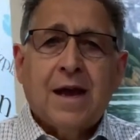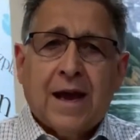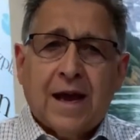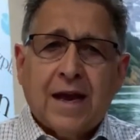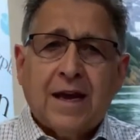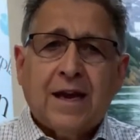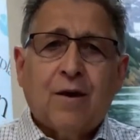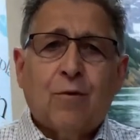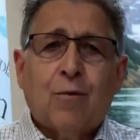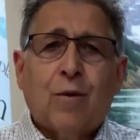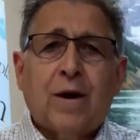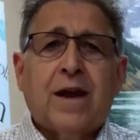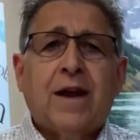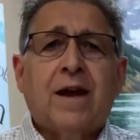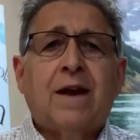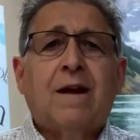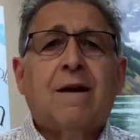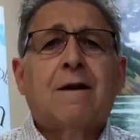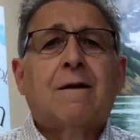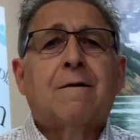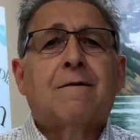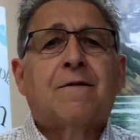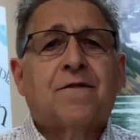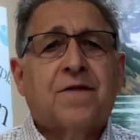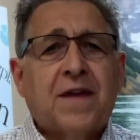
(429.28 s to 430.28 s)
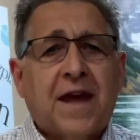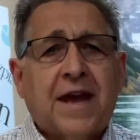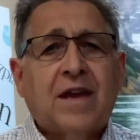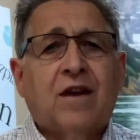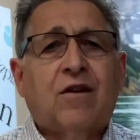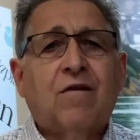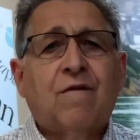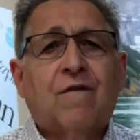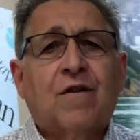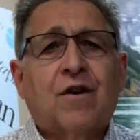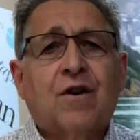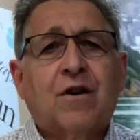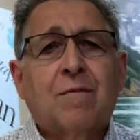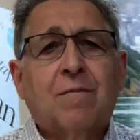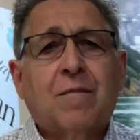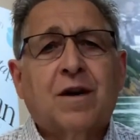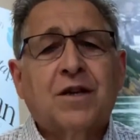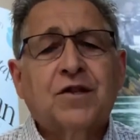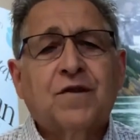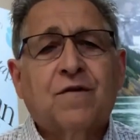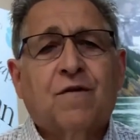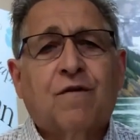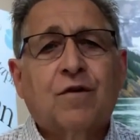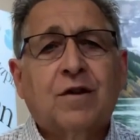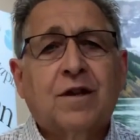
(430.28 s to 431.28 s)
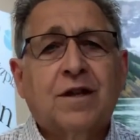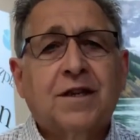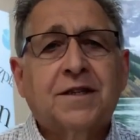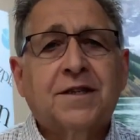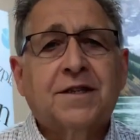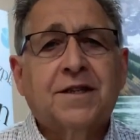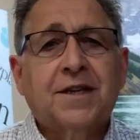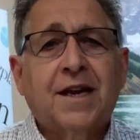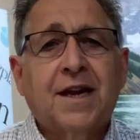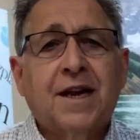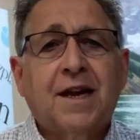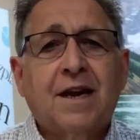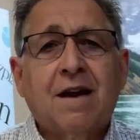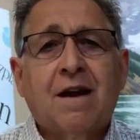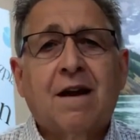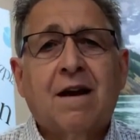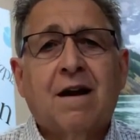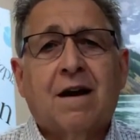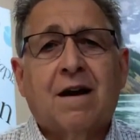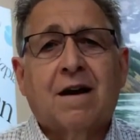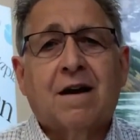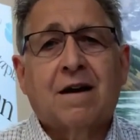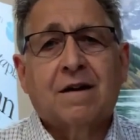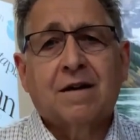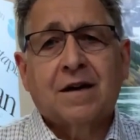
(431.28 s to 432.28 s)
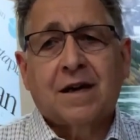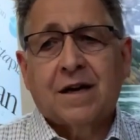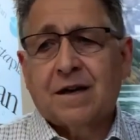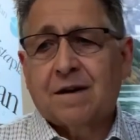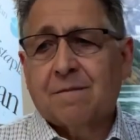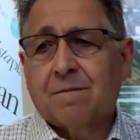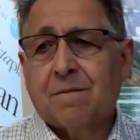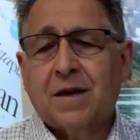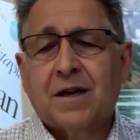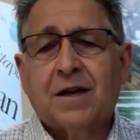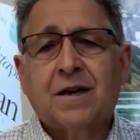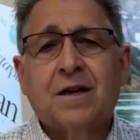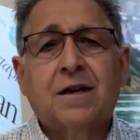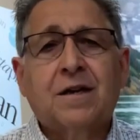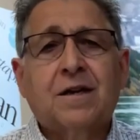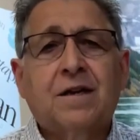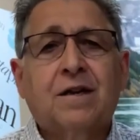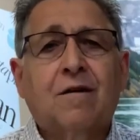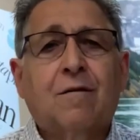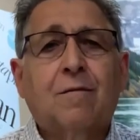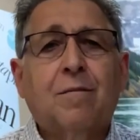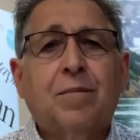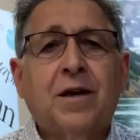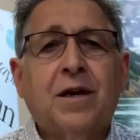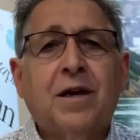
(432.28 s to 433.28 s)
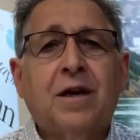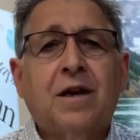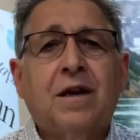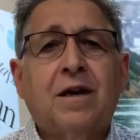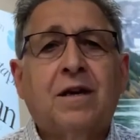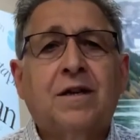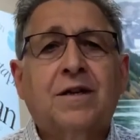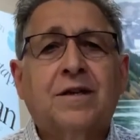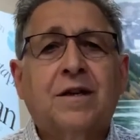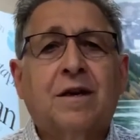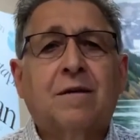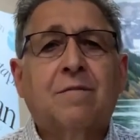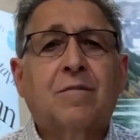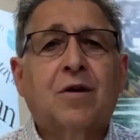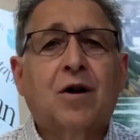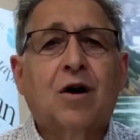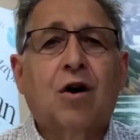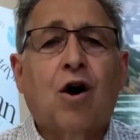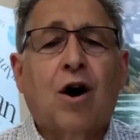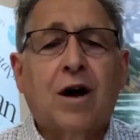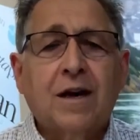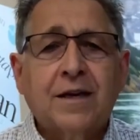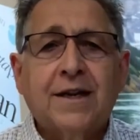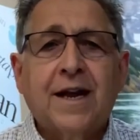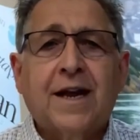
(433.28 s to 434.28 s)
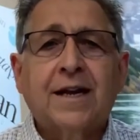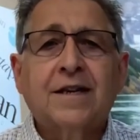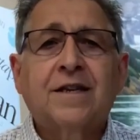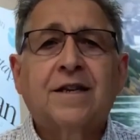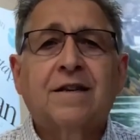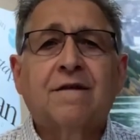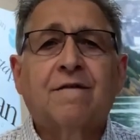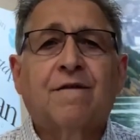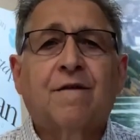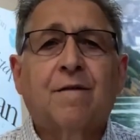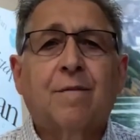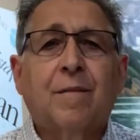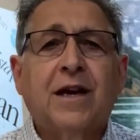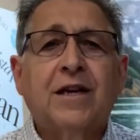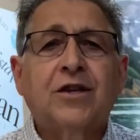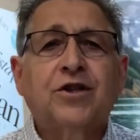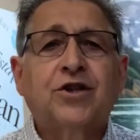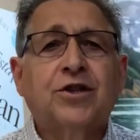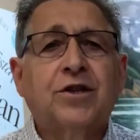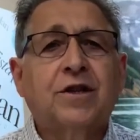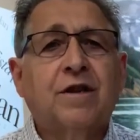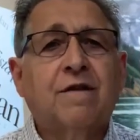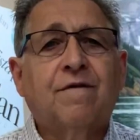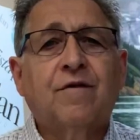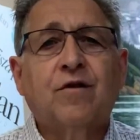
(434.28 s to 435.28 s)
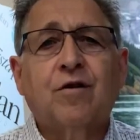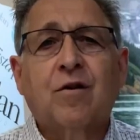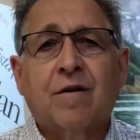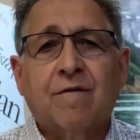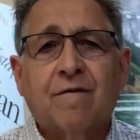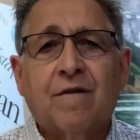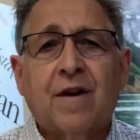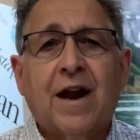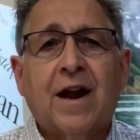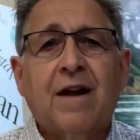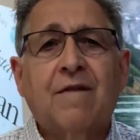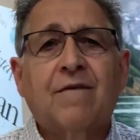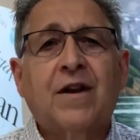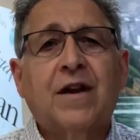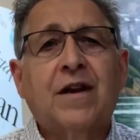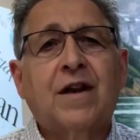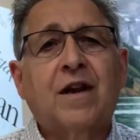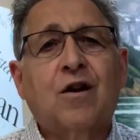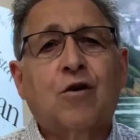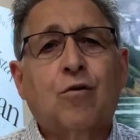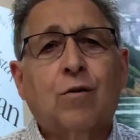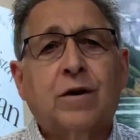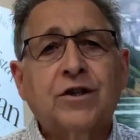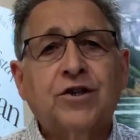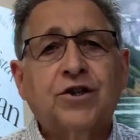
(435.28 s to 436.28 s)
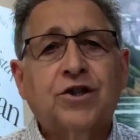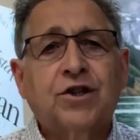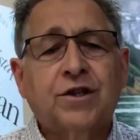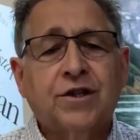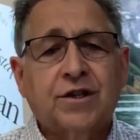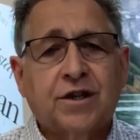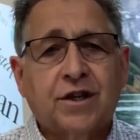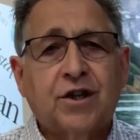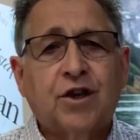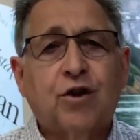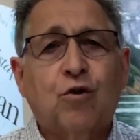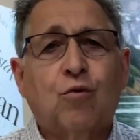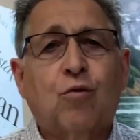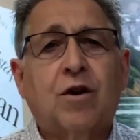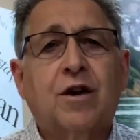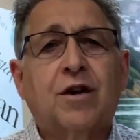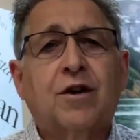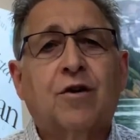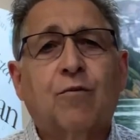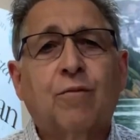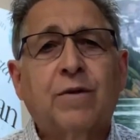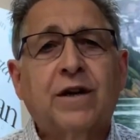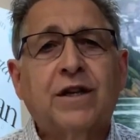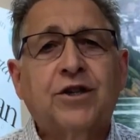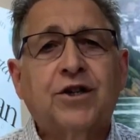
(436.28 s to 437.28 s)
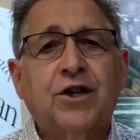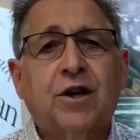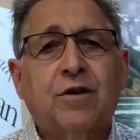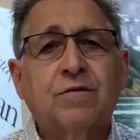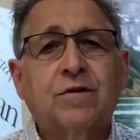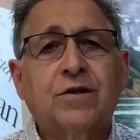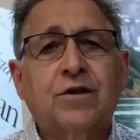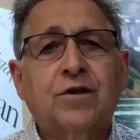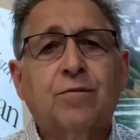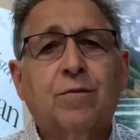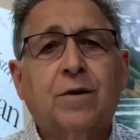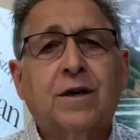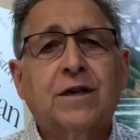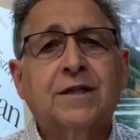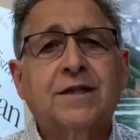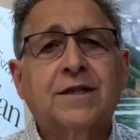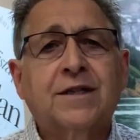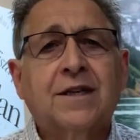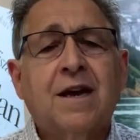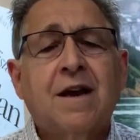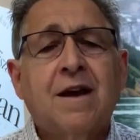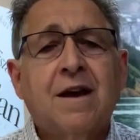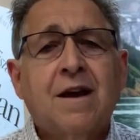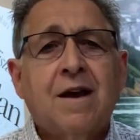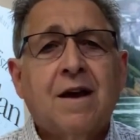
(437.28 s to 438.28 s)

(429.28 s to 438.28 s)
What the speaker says: Anyway, thank you very much for listening. In a minute, there'll be some contact information. If you ever have any questions and you want to reach out to us,